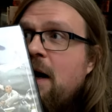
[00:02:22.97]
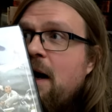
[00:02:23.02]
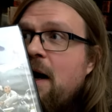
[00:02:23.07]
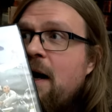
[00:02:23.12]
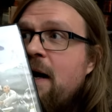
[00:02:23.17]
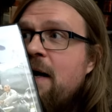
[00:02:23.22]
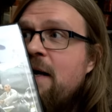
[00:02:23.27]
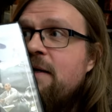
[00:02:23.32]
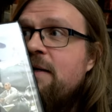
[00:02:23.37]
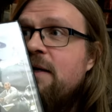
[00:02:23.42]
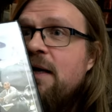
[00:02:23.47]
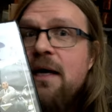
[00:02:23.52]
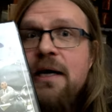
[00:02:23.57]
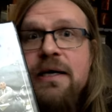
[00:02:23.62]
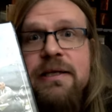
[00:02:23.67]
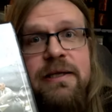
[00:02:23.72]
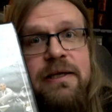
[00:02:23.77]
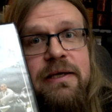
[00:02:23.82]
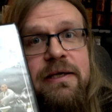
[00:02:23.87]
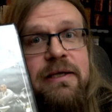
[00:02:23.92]
And
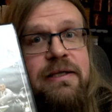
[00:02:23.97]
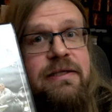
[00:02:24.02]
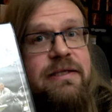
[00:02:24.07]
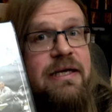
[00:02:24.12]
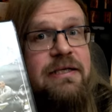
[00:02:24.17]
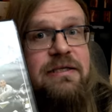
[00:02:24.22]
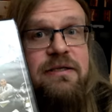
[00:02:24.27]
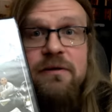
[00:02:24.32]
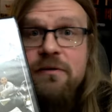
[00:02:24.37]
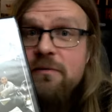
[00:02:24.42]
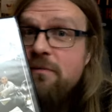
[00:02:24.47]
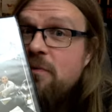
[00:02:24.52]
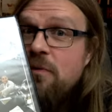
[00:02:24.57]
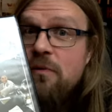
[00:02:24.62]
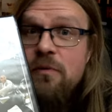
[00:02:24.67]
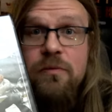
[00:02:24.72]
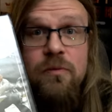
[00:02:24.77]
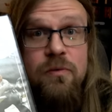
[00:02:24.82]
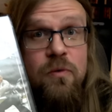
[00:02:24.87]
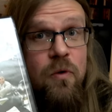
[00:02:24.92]
I think that's
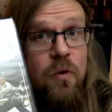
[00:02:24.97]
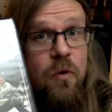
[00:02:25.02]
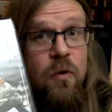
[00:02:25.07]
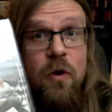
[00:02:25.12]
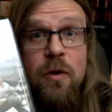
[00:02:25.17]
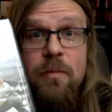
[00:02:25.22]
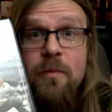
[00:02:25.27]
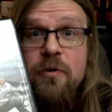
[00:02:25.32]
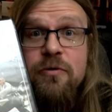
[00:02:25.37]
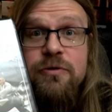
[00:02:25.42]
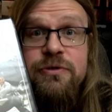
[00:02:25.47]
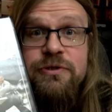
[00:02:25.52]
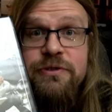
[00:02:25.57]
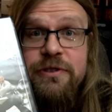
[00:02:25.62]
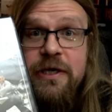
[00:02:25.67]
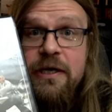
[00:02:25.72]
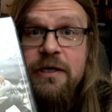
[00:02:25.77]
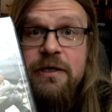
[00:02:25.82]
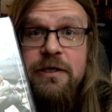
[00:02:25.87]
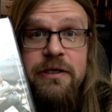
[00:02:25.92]
almost
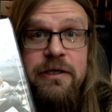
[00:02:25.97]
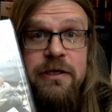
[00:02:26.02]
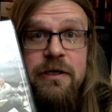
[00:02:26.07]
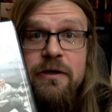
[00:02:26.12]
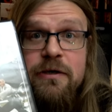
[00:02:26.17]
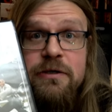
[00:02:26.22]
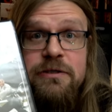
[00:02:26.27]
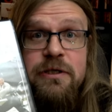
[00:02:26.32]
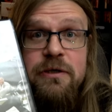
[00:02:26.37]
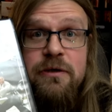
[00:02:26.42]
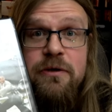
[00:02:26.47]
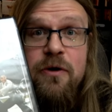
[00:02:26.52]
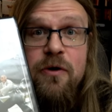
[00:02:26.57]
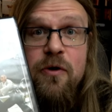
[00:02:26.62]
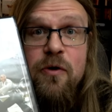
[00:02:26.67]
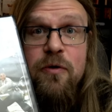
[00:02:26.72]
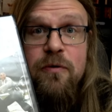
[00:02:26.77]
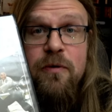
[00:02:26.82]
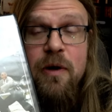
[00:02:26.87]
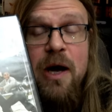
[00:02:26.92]
10 years
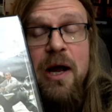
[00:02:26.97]
ago.